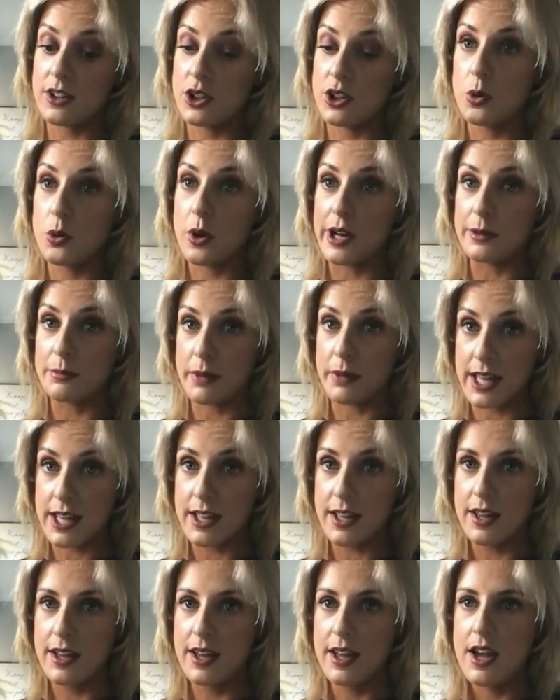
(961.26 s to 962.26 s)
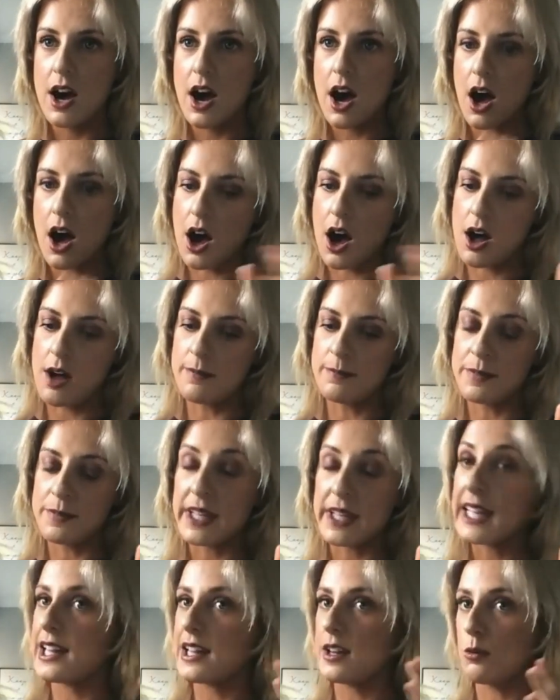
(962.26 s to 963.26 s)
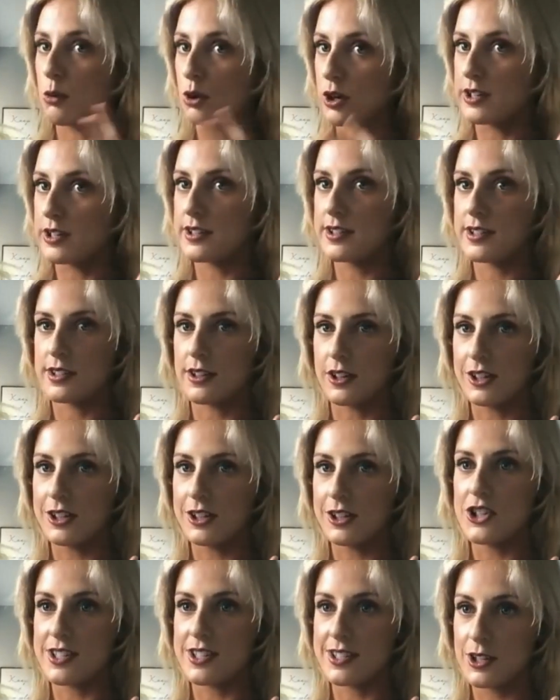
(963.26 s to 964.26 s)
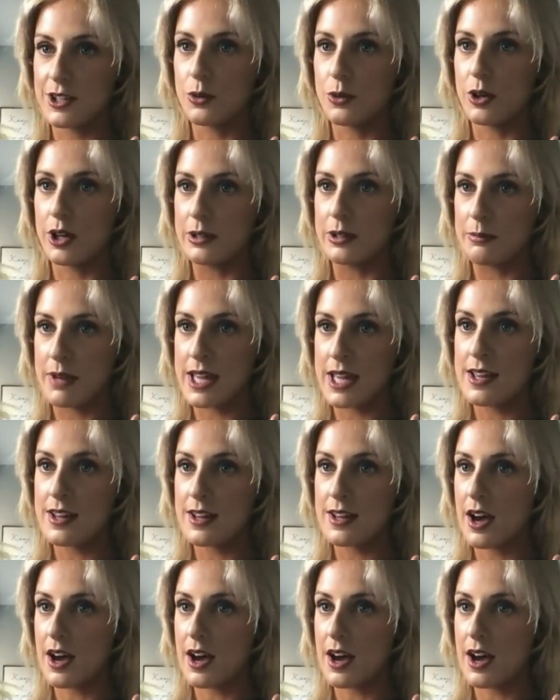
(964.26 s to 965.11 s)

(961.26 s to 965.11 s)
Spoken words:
new on me. The keyword search is new on me.